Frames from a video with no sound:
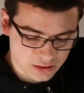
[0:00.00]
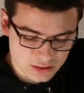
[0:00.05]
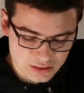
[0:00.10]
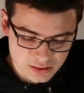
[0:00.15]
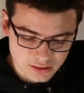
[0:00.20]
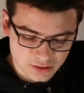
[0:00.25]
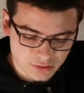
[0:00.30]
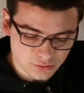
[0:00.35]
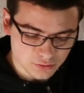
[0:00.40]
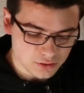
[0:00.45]

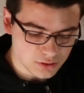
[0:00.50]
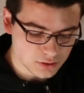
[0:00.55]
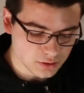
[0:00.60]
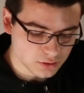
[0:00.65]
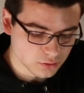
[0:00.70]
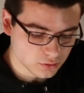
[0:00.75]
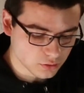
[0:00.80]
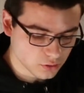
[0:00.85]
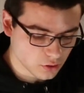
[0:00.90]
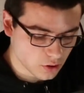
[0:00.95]

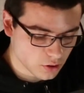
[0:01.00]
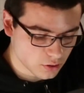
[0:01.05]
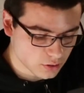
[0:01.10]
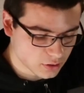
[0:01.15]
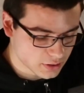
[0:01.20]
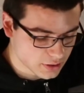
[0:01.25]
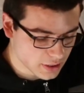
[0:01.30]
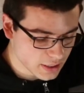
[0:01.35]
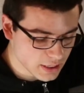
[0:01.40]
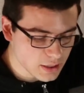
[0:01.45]
ridiculously long
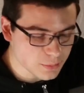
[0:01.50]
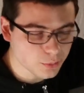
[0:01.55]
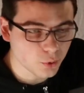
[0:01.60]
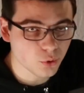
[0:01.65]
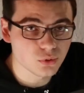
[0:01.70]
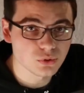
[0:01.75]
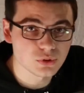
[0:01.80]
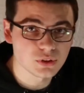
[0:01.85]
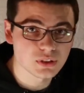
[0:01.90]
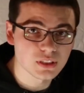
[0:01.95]

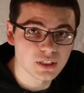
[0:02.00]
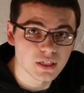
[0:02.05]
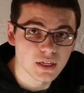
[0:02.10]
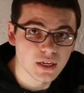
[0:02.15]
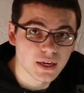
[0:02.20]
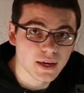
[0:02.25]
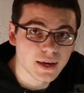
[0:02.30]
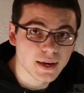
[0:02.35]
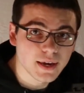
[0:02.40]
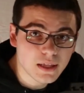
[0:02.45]
cables
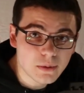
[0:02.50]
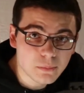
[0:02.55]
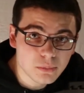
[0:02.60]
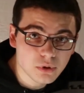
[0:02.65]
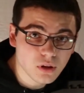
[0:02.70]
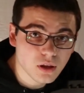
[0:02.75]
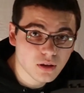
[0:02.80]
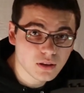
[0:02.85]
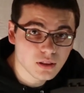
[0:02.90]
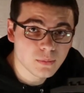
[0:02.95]
and
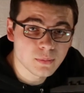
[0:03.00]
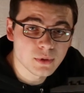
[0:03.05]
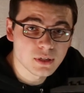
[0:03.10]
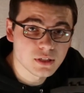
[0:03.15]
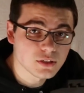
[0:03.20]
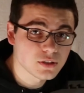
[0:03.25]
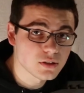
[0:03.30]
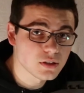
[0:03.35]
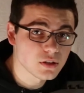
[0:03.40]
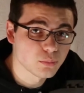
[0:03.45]
plug them
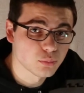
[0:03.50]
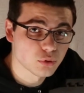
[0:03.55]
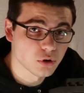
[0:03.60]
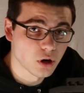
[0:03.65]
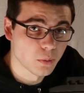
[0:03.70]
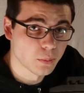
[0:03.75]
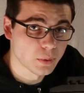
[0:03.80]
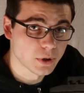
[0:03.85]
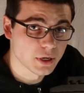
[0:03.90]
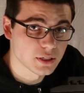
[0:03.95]
into the
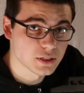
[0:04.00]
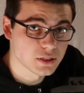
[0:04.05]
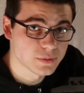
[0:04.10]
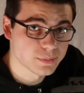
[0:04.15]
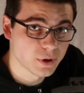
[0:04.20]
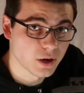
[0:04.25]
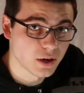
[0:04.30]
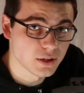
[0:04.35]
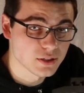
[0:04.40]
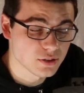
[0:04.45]
appropriate
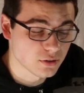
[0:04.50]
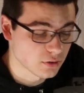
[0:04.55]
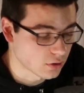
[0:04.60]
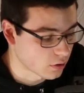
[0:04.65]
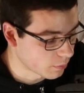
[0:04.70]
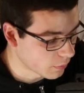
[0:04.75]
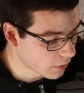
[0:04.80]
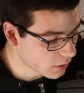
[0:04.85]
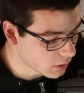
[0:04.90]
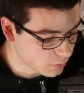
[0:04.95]
spots on our
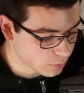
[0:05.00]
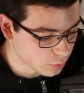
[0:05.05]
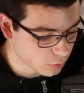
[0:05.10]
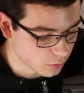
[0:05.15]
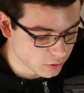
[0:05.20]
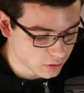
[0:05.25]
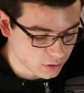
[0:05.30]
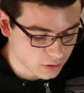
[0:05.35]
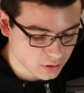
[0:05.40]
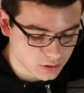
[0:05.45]

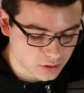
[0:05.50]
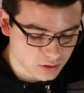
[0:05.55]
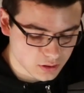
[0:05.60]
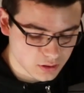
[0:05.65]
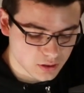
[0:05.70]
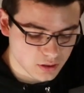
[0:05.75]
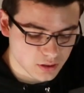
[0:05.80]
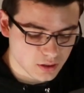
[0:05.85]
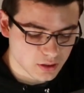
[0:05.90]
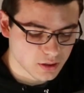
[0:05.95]
motherboard.
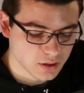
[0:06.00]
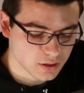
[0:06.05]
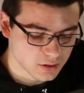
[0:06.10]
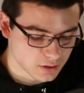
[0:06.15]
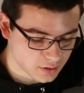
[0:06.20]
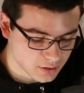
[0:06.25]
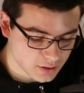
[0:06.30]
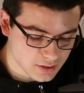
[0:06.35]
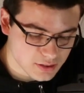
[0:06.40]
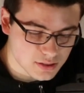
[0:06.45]

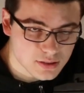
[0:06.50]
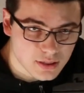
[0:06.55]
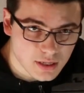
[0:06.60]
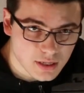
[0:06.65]
This